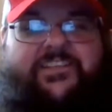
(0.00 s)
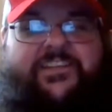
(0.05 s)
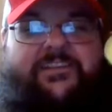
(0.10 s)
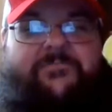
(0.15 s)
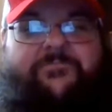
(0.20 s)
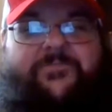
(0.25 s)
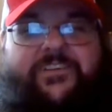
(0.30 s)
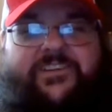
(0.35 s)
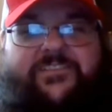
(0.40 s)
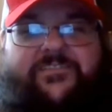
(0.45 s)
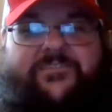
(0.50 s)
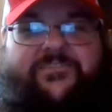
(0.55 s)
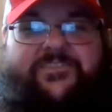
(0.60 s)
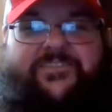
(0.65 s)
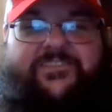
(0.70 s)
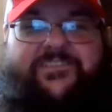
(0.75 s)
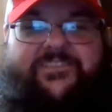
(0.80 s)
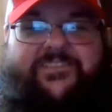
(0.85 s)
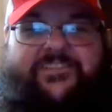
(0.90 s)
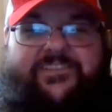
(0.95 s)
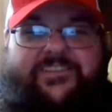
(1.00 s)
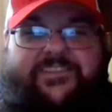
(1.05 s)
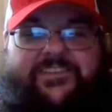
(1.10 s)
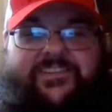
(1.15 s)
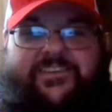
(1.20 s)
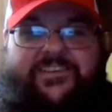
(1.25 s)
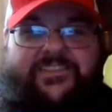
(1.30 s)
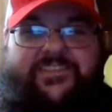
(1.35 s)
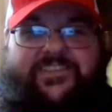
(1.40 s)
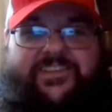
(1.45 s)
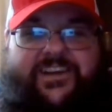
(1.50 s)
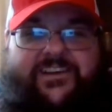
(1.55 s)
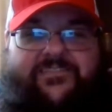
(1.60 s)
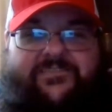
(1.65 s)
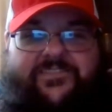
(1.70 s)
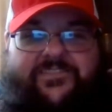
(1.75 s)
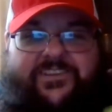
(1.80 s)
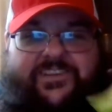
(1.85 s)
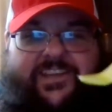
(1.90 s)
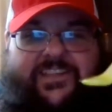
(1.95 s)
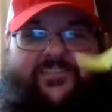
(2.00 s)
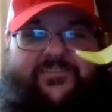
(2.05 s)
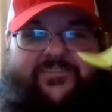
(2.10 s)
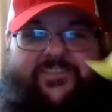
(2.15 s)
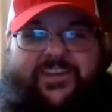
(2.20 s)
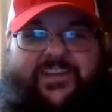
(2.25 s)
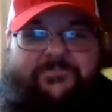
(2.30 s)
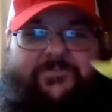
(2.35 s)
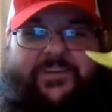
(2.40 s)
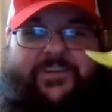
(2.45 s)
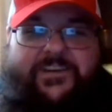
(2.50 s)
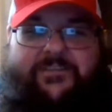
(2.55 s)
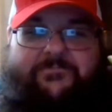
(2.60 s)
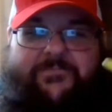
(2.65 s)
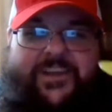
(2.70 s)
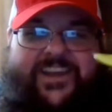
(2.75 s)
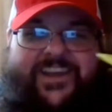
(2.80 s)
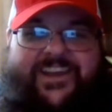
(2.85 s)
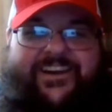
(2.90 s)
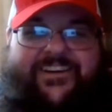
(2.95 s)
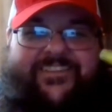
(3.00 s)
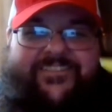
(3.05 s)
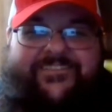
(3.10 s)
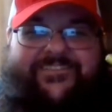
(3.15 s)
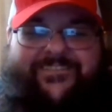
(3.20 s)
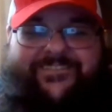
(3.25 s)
last couple of years, you see how yellow that has become now.